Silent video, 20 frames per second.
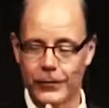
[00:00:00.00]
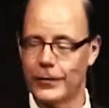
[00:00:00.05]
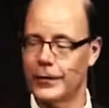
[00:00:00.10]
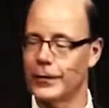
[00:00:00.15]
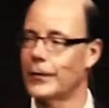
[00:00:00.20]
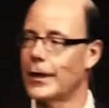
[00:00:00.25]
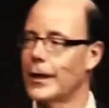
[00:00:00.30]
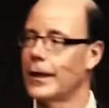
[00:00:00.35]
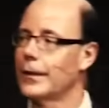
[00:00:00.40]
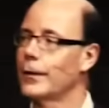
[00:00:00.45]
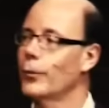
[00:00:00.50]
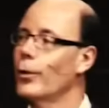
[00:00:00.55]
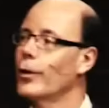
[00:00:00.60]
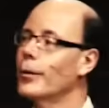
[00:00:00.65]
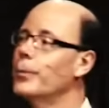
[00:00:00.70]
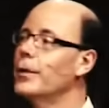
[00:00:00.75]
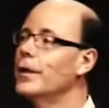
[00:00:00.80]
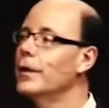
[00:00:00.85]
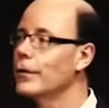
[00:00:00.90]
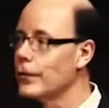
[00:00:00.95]
Sea of Galilee,
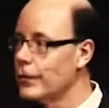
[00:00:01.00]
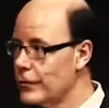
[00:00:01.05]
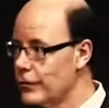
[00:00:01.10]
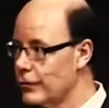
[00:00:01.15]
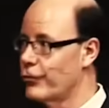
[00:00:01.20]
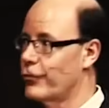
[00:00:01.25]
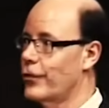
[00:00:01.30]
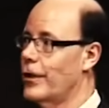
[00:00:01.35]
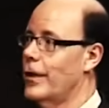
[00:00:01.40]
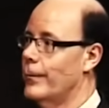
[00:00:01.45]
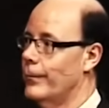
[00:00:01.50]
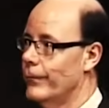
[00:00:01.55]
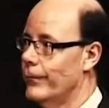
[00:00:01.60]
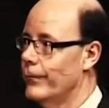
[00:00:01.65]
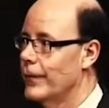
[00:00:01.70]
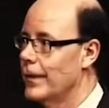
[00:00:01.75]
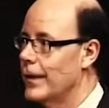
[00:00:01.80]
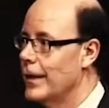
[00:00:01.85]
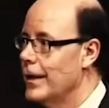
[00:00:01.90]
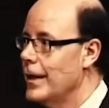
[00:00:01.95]
where Peter is from
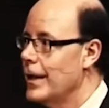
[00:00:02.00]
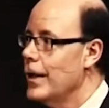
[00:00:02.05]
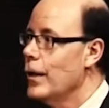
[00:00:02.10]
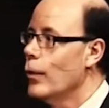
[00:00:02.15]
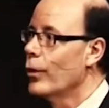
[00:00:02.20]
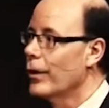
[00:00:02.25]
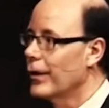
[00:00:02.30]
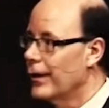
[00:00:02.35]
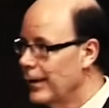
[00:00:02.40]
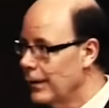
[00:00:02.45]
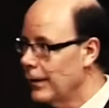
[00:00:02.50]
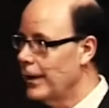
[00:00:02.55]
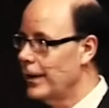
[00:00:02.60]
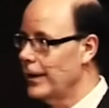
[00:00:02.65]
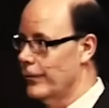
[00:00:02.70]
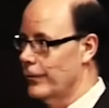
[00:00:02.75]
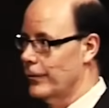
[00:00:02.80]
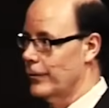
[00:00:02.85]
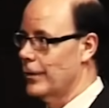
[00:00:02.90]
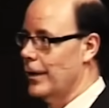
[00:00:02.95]
where he
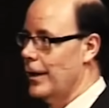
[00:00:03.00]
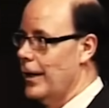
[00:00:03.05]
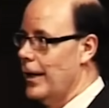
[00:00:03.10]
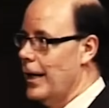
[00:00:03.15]
lived.